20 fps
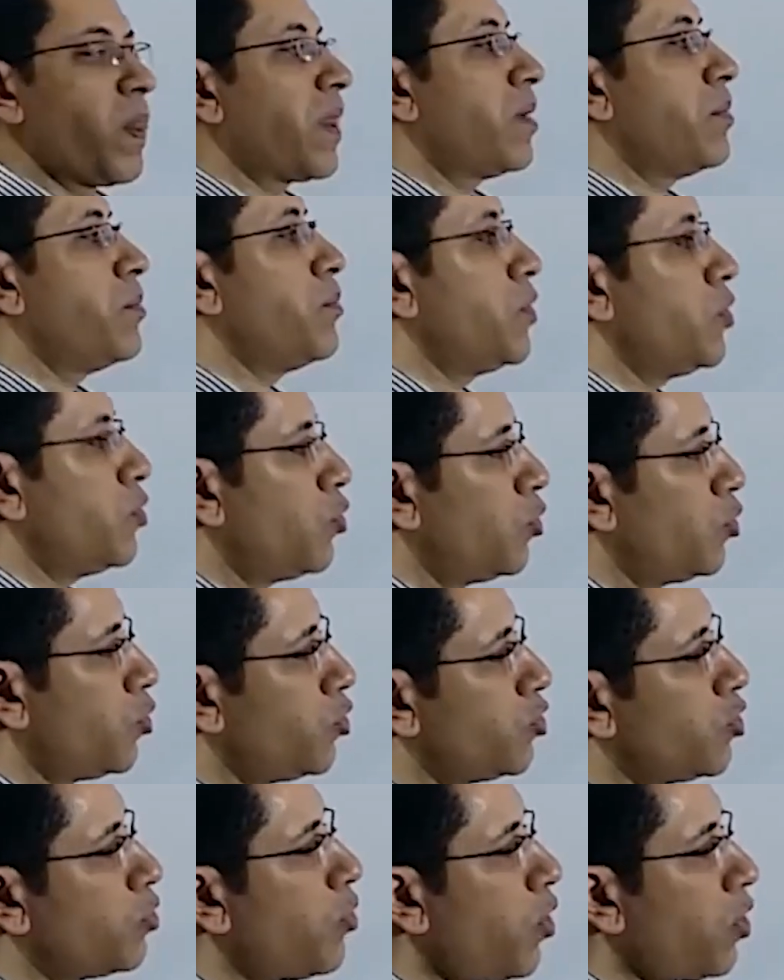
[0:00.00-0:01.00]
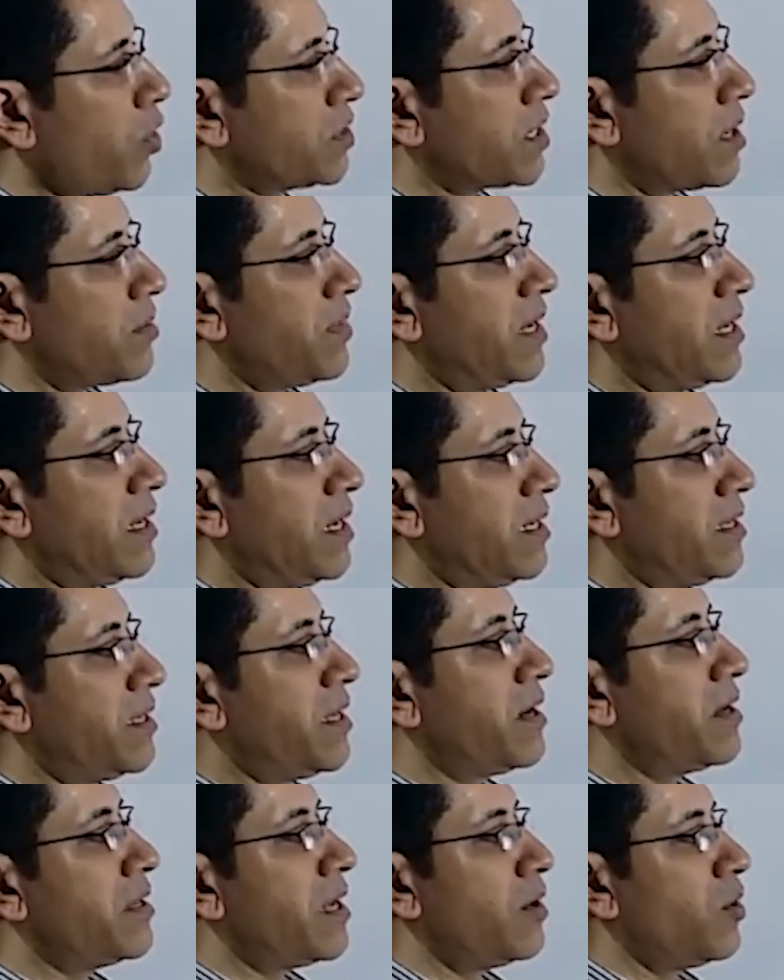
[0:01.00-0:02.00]
are different from
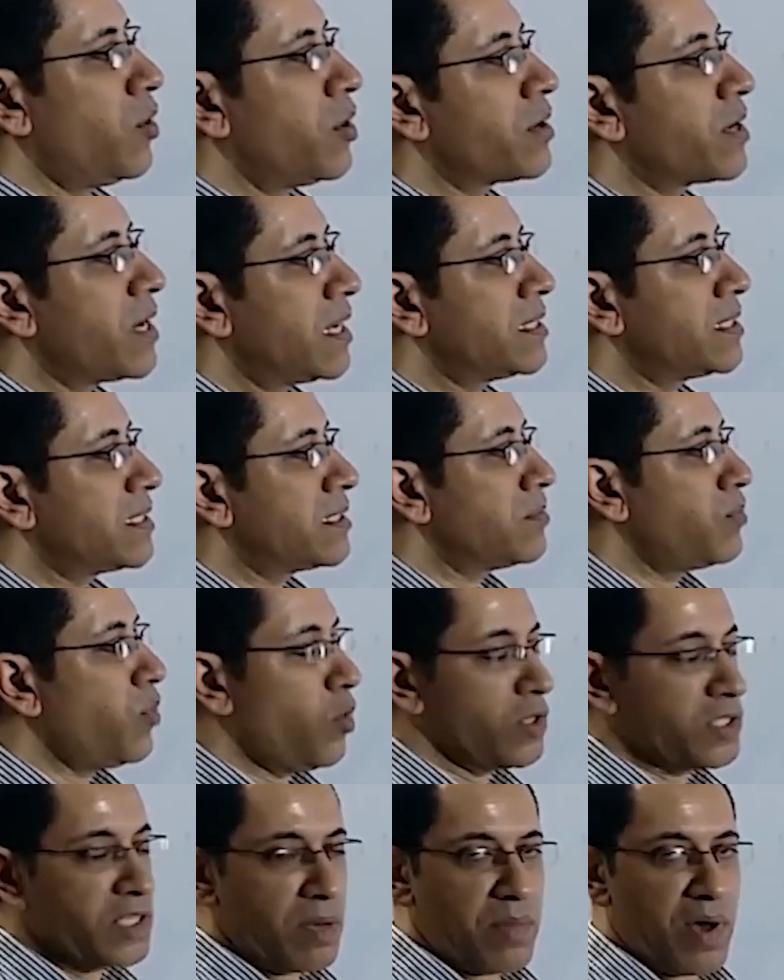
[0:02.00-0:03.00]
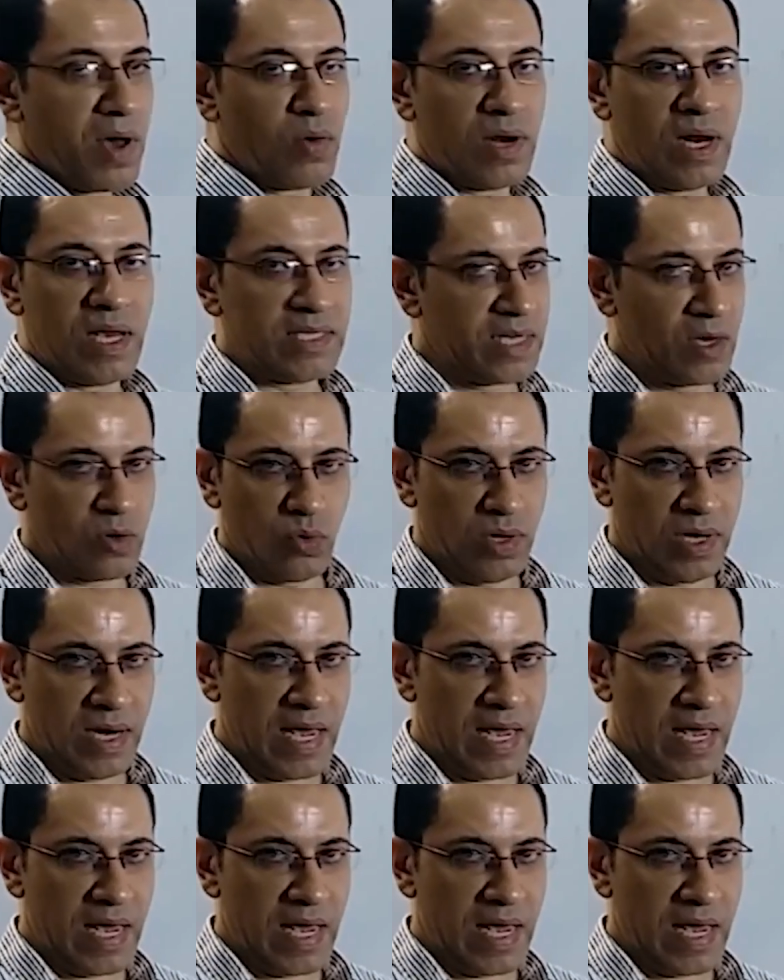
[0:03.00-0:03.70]
those of the parasympathetic system.